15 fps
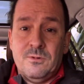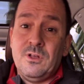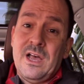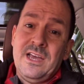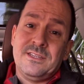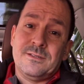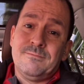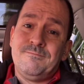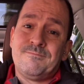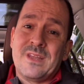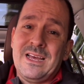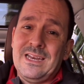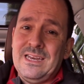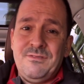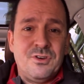well, guys,
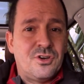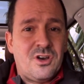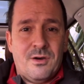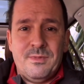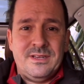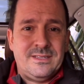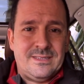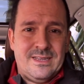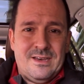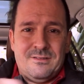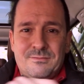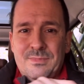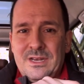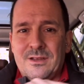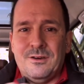leave your comments
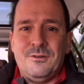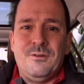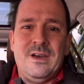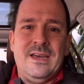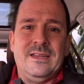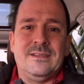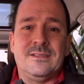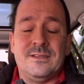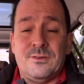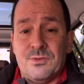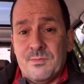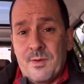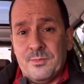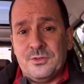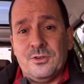down below and uh,
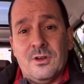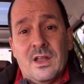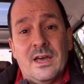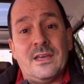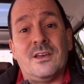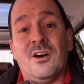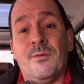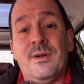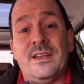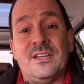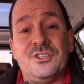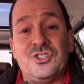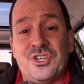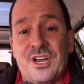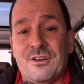remember to like, comment,
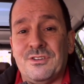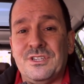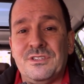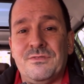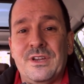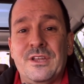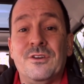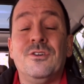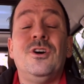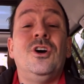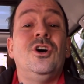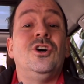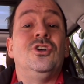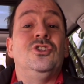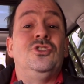and share this video
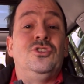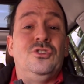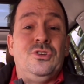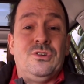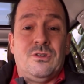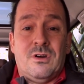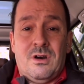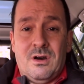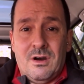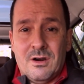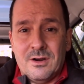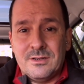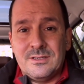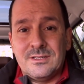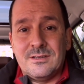to your
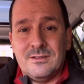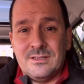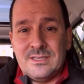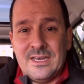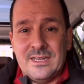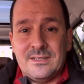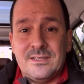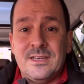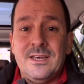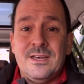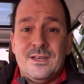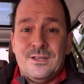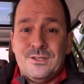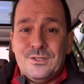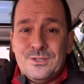heart's content.
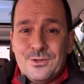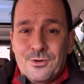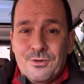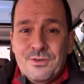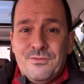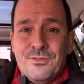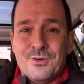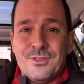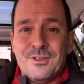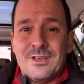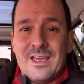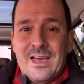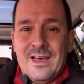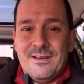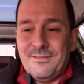Sorry for the
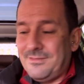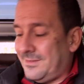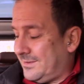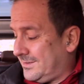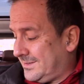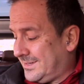gaff